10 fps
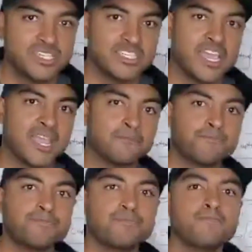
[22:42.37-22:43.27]
say,
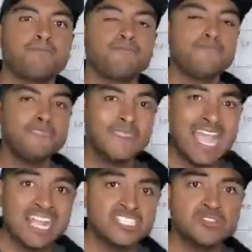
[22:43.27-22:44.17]

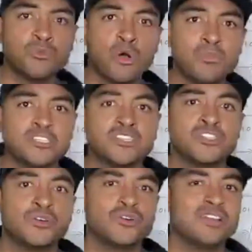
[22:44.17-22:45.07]
as a small business
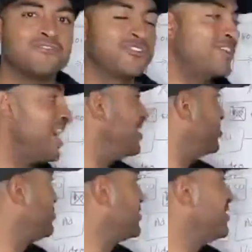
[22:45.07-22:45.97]
owner, if you're not
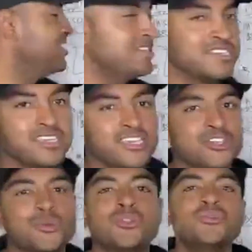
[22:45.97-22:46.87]
using this,
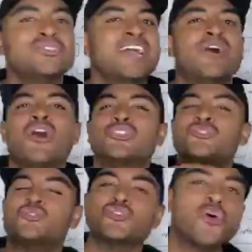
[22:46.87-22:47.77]
you're losing out on
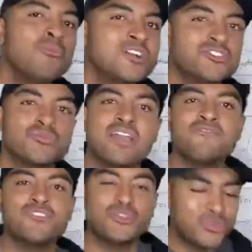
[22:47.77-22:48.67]
so much
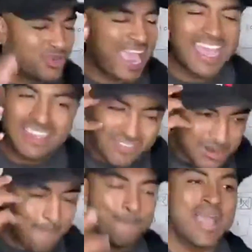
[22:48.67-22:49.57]
revenue. You can't even
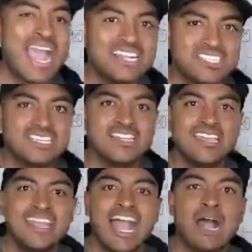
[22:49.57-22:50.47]
imagine
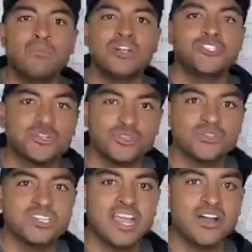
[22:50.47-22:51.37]
how much you're
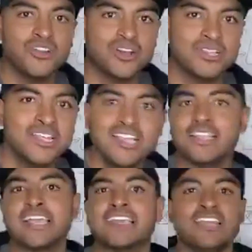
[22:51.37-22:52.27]
losing out on.
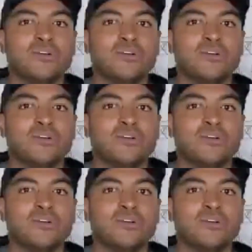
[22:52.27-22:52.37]
Like